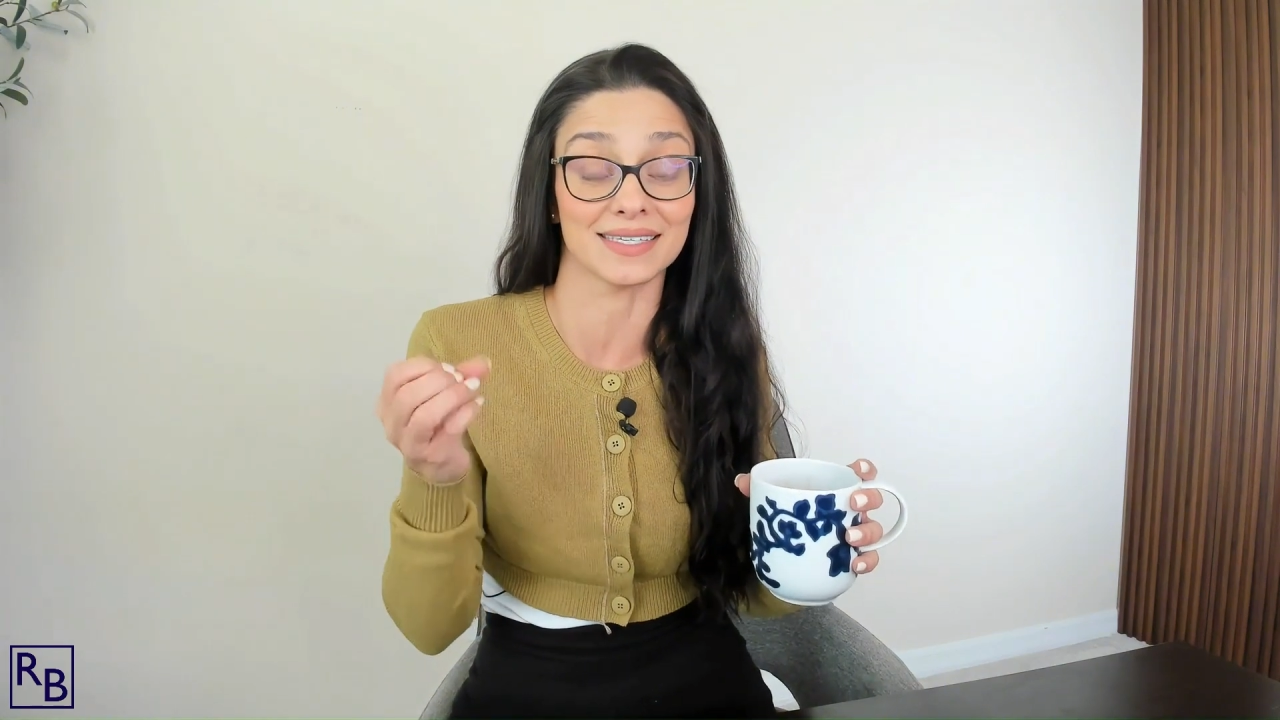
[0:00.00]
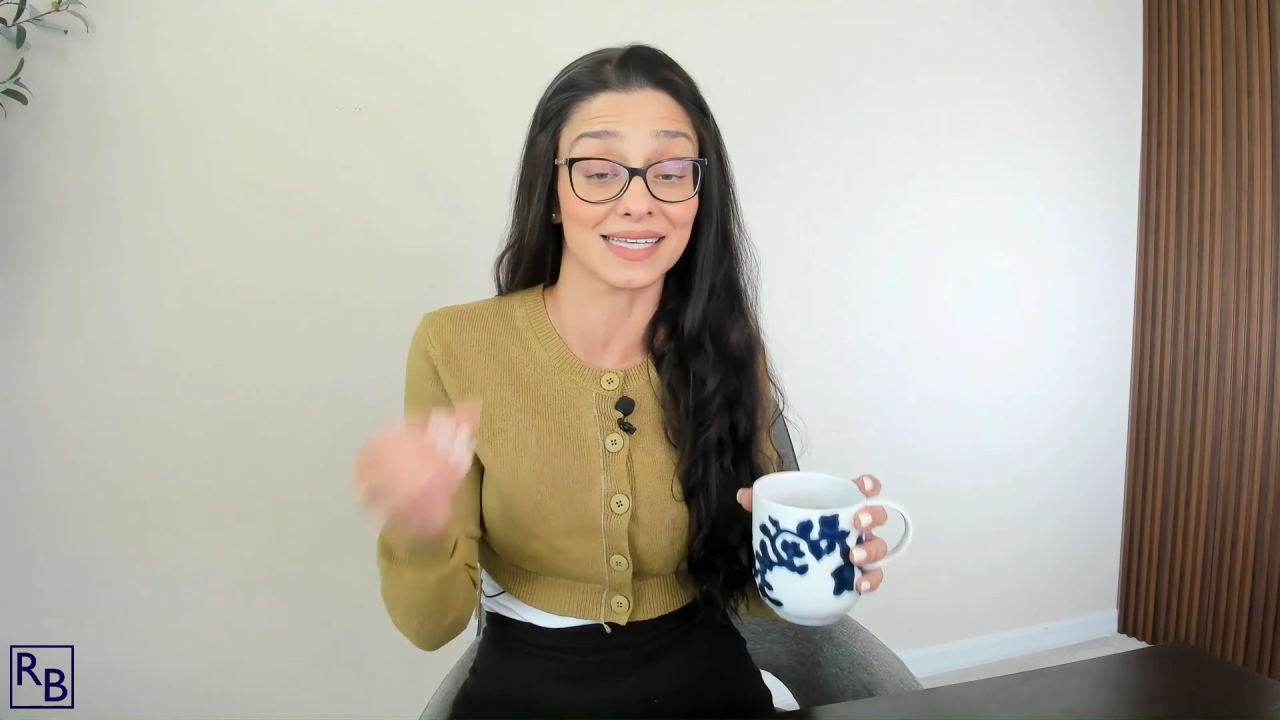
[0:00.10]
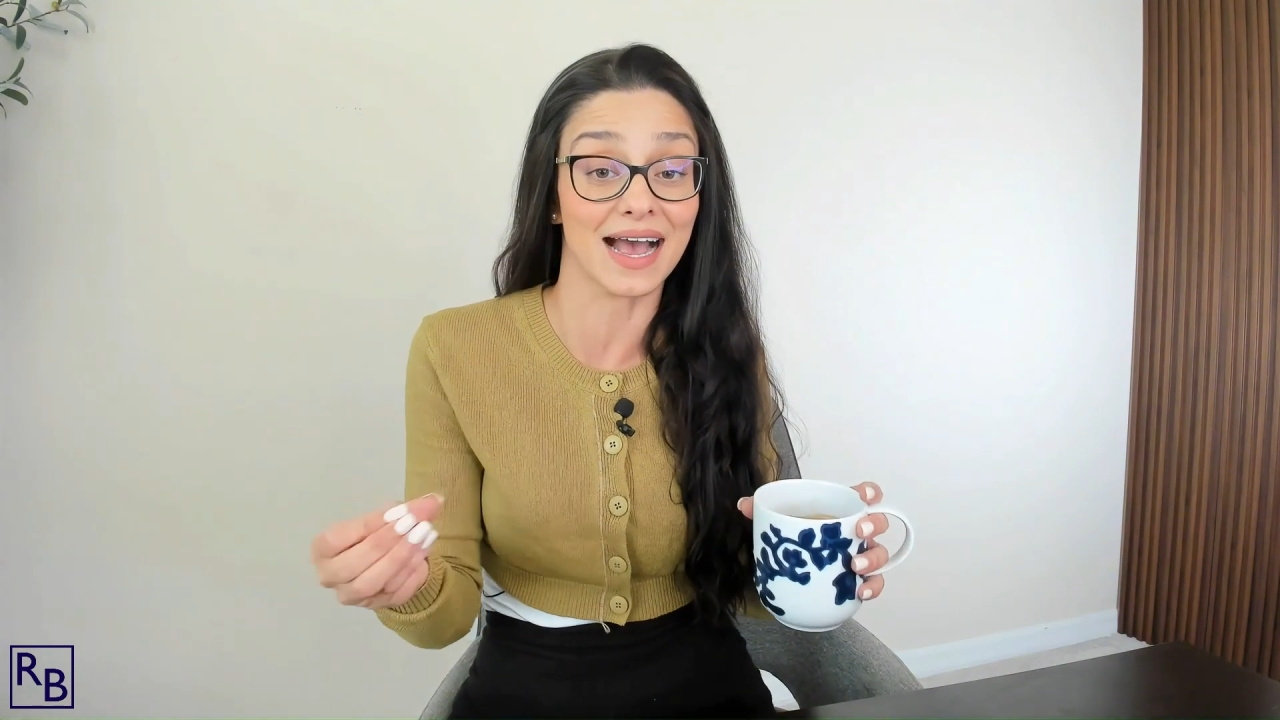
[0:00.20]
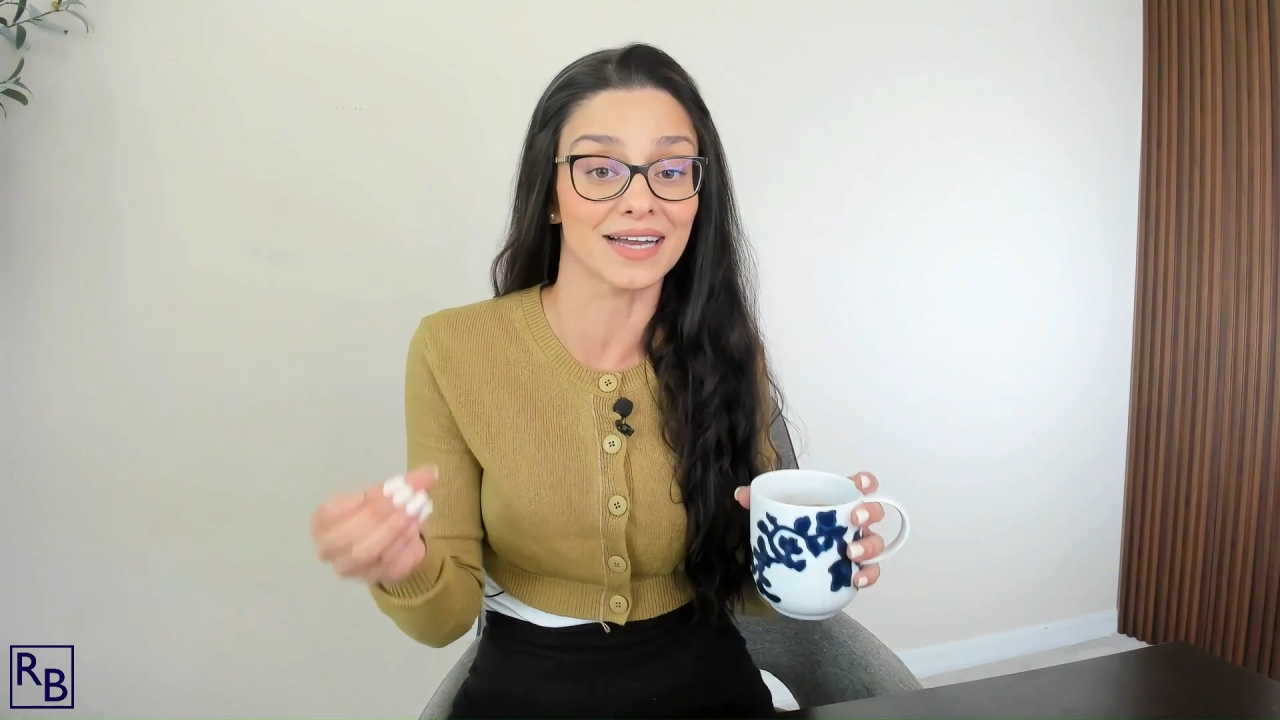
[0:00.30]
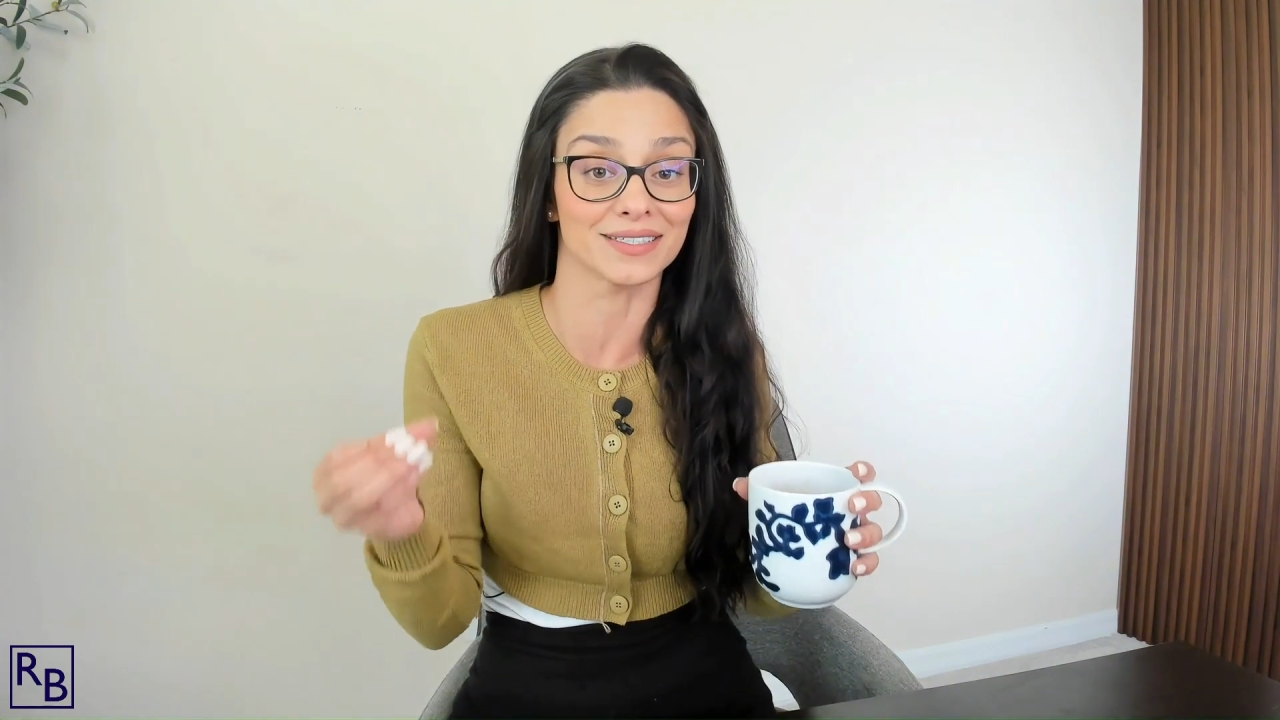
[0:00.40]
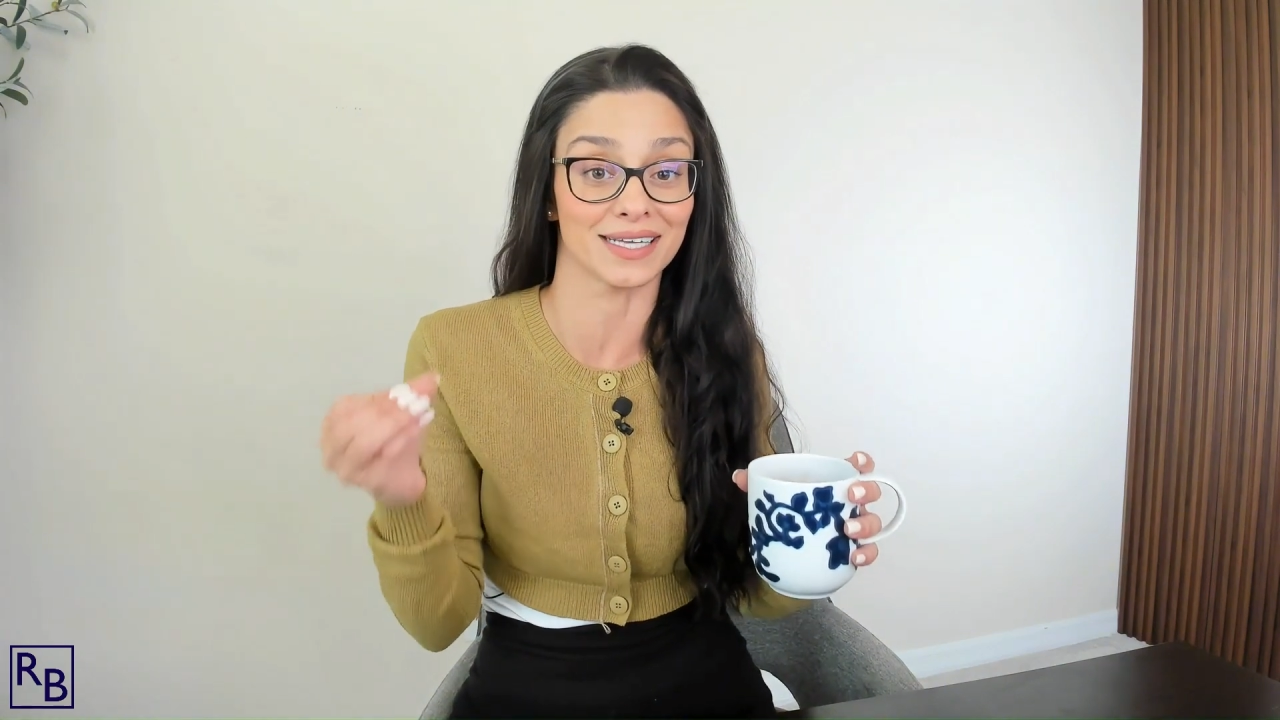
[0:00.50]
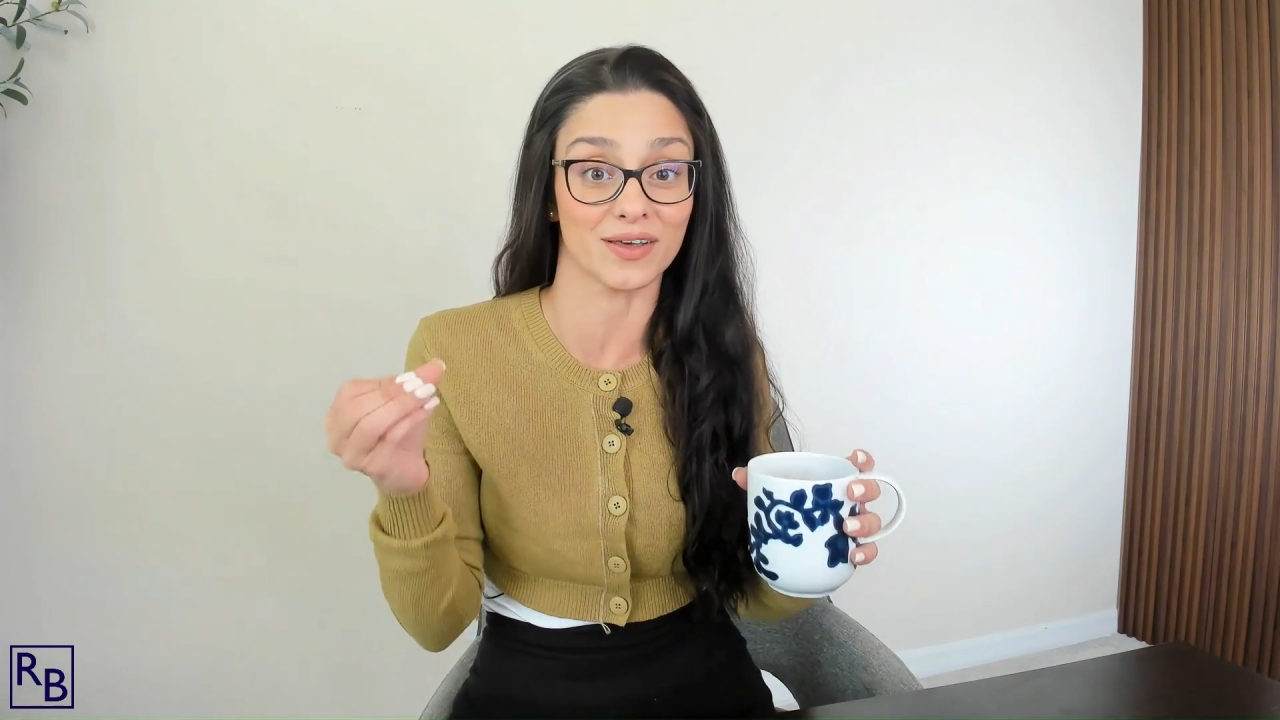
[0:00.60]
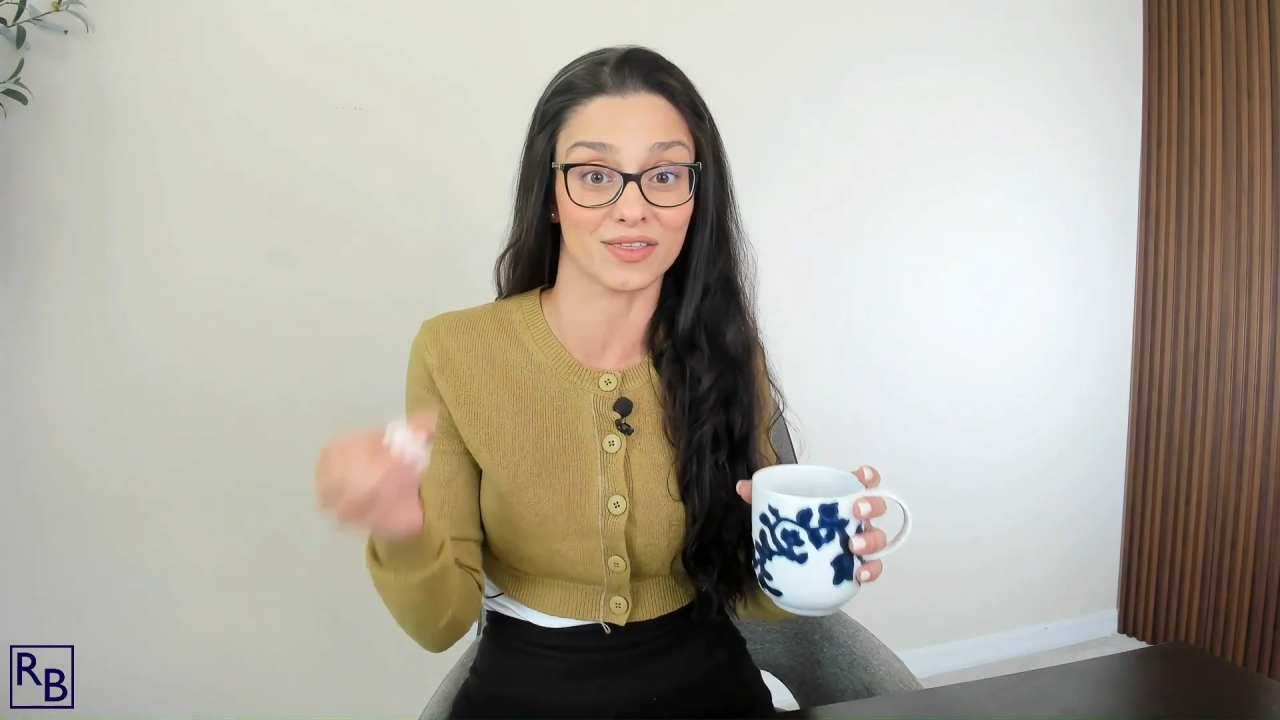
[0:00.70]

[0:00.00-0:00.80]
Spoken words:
these hiring